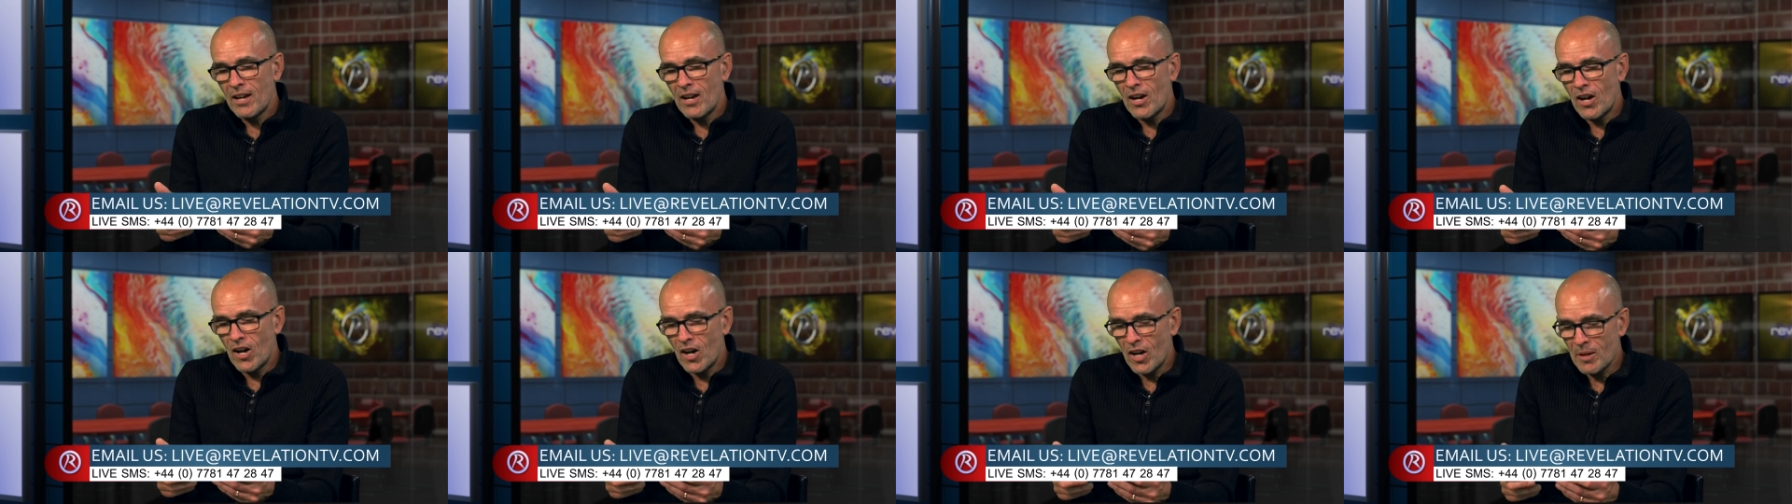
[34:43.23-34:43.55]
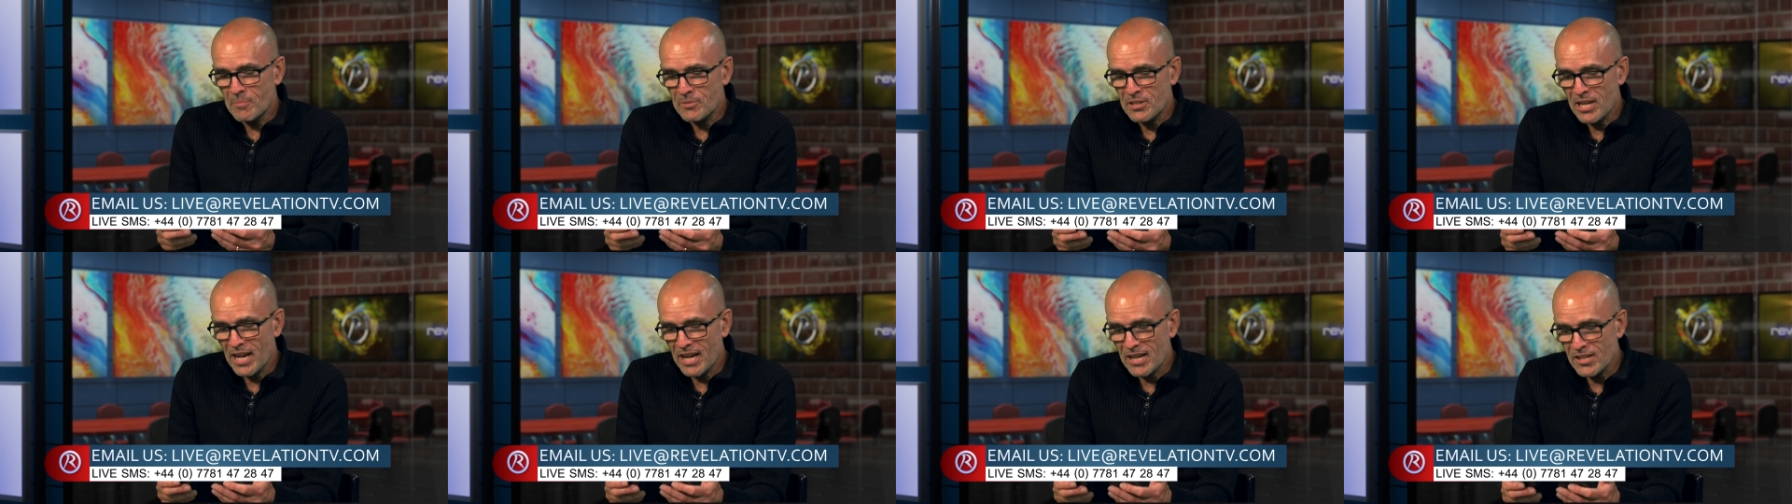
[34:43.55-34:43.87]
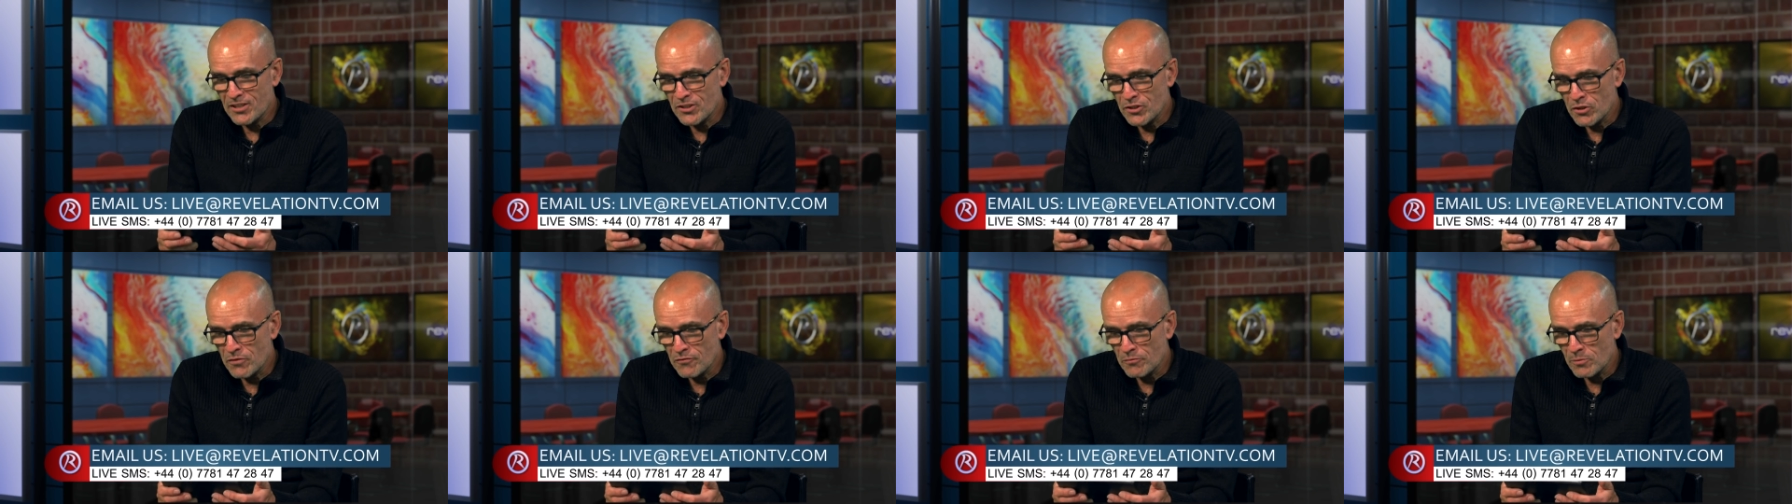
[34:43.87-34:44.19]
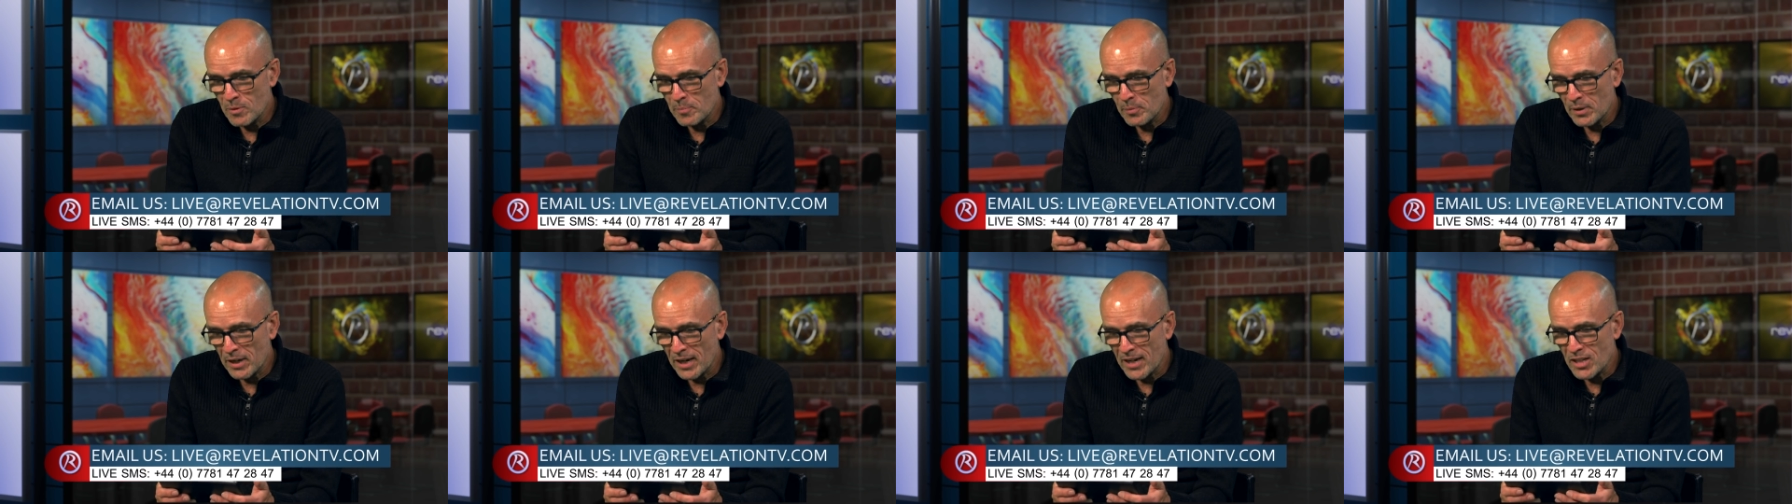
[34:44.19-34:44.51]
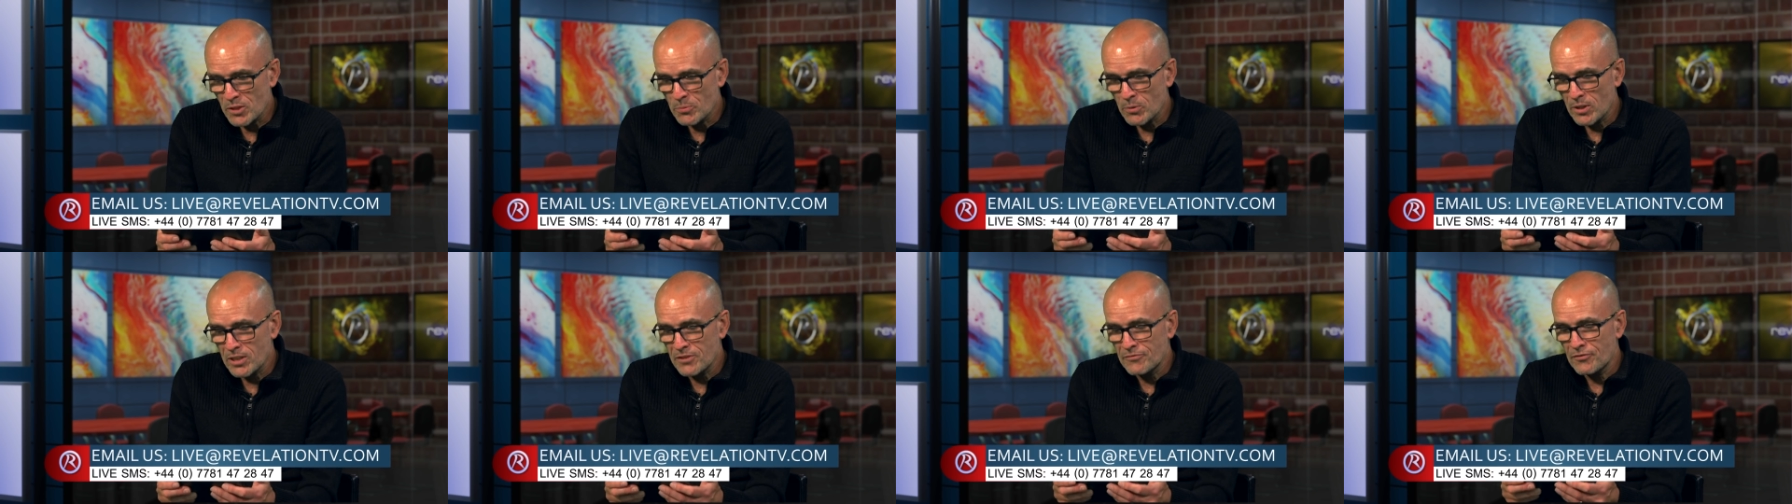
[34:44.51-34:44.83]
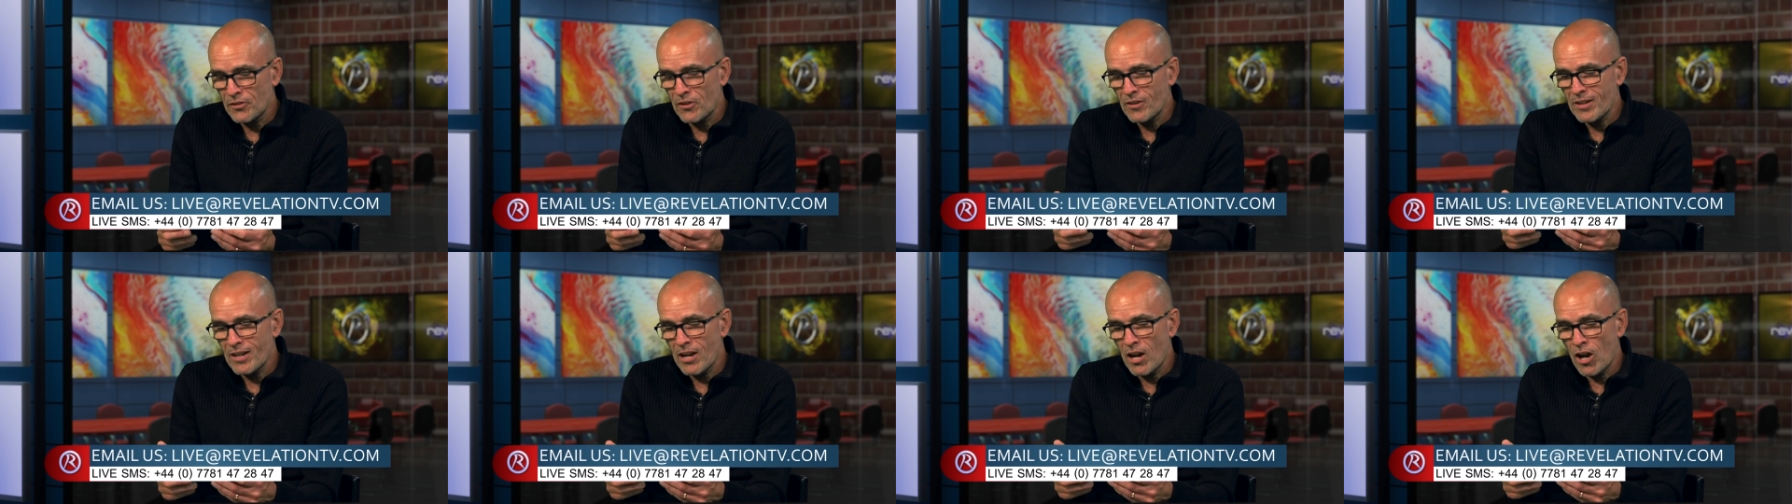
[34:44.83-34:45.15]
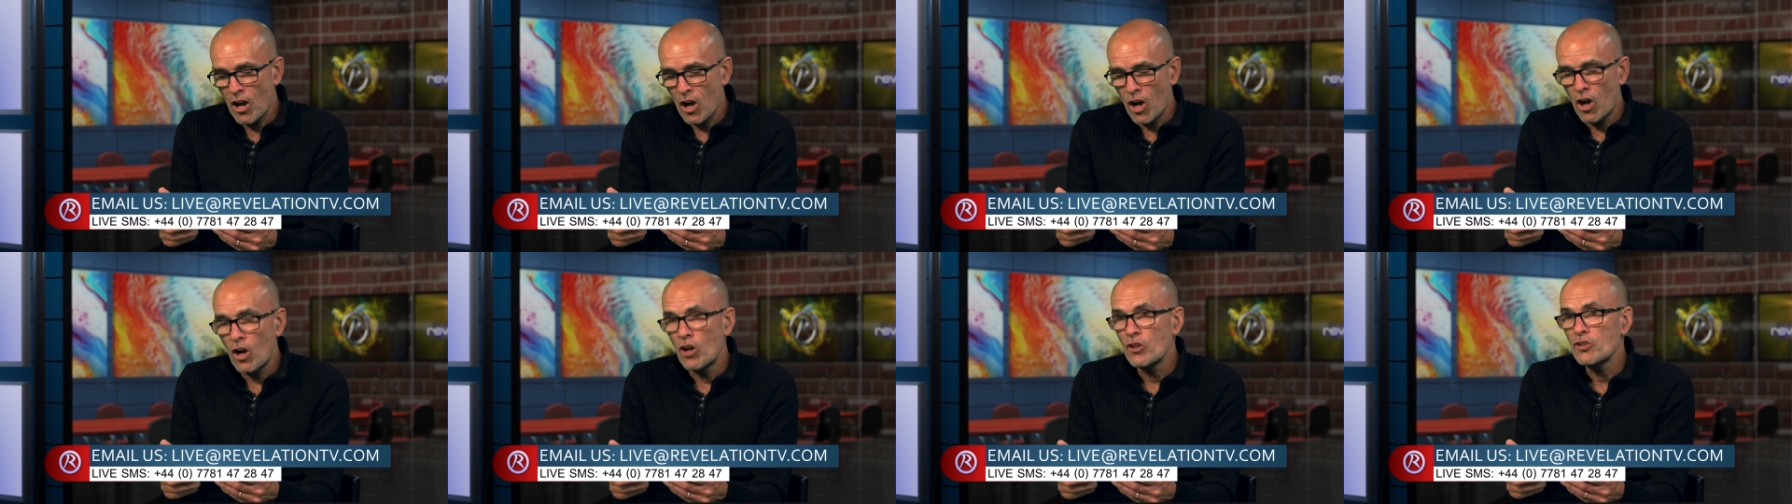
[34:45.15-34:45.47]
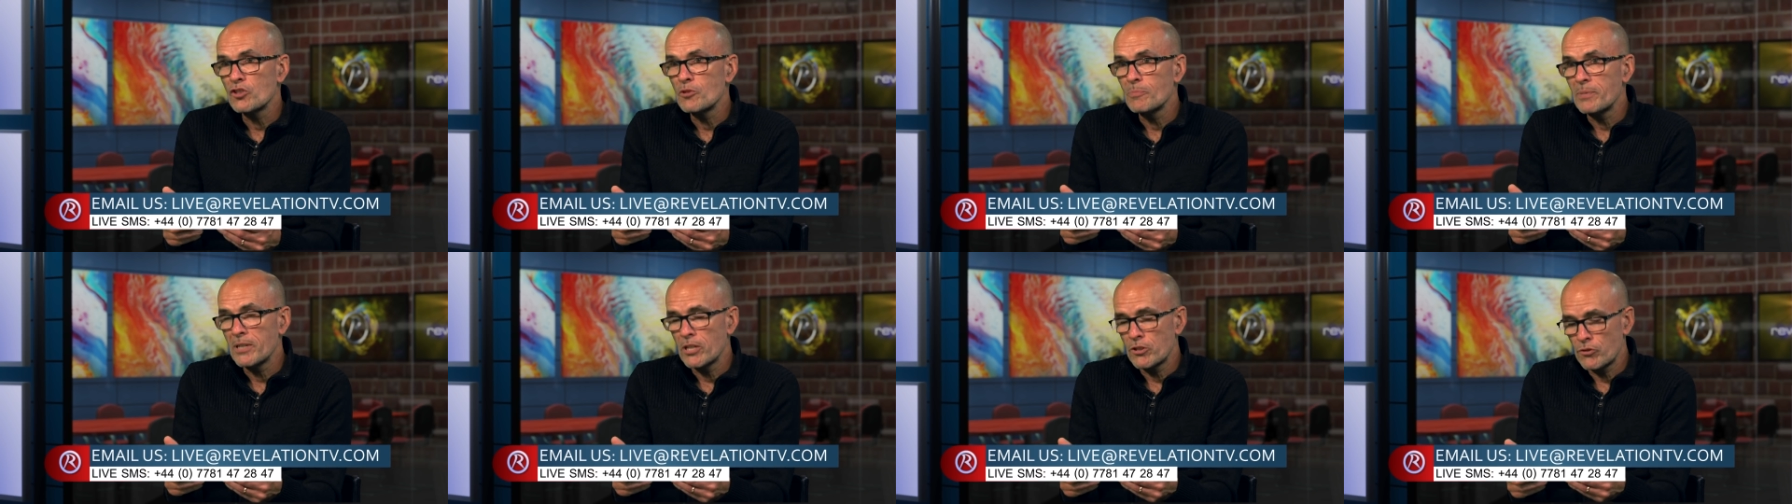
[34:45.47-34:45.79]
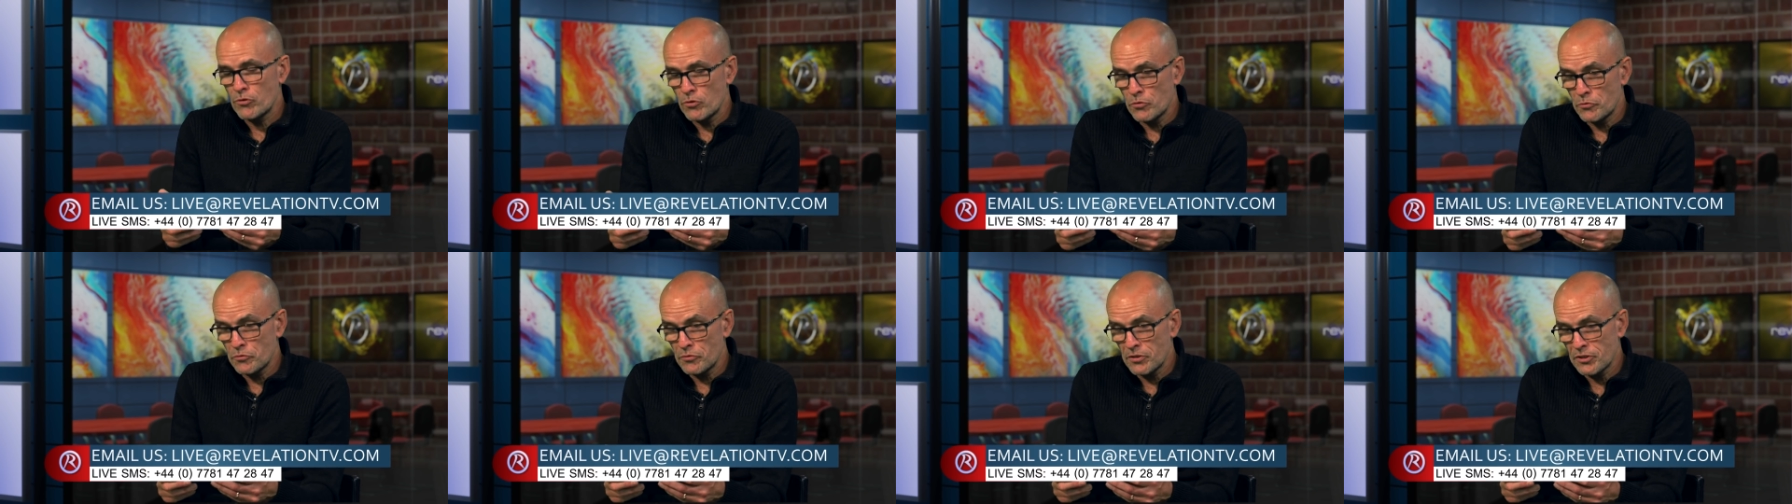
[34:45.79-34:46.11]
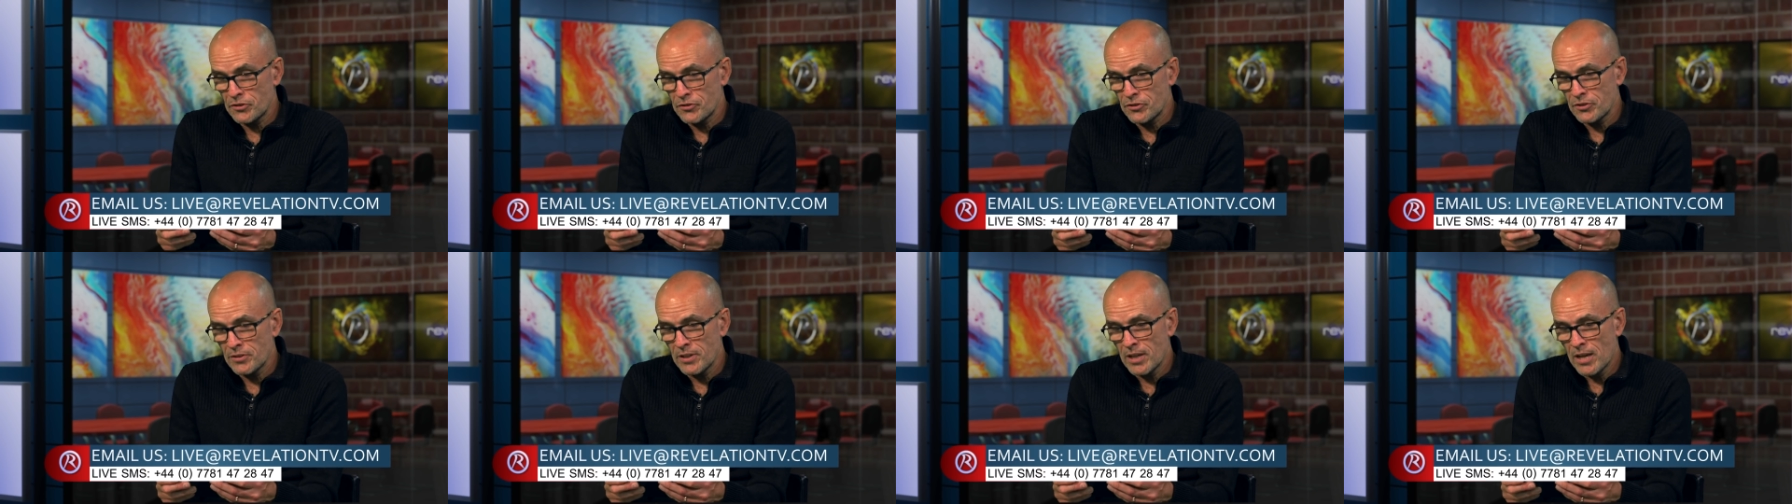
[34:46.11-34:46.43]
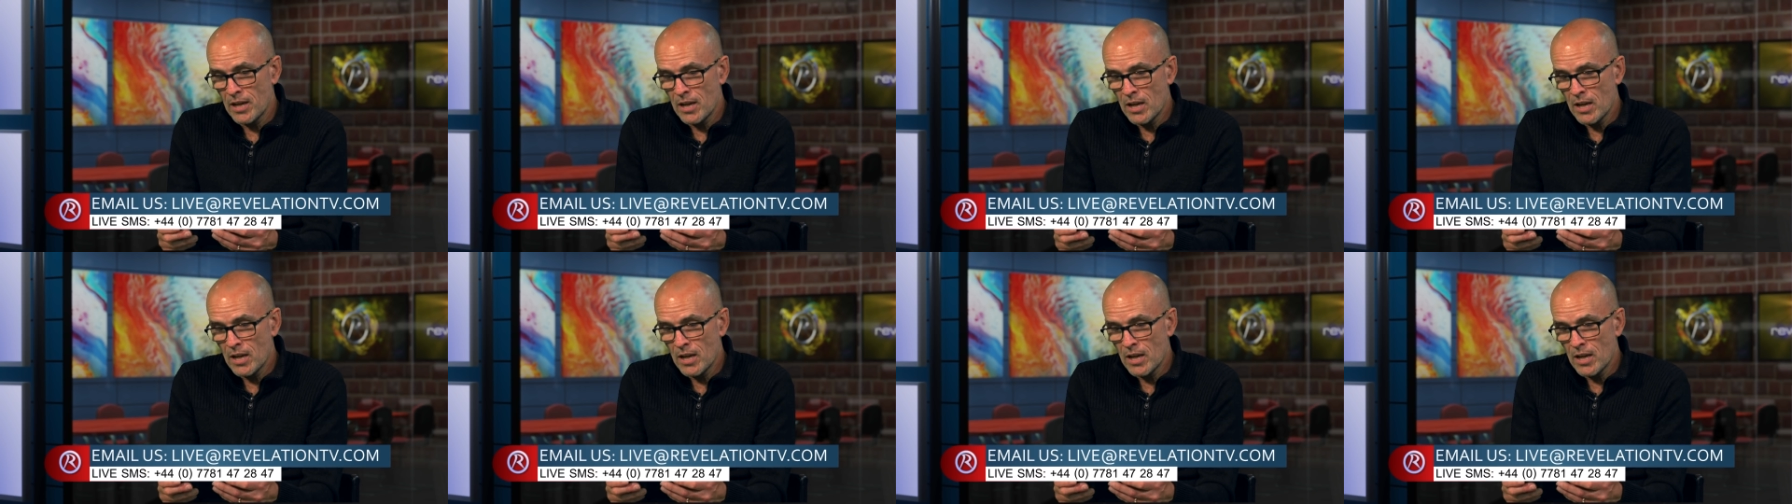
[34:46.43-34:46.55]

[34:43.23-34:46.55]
I'm texting you from a place where it's very hard to be a true Christian.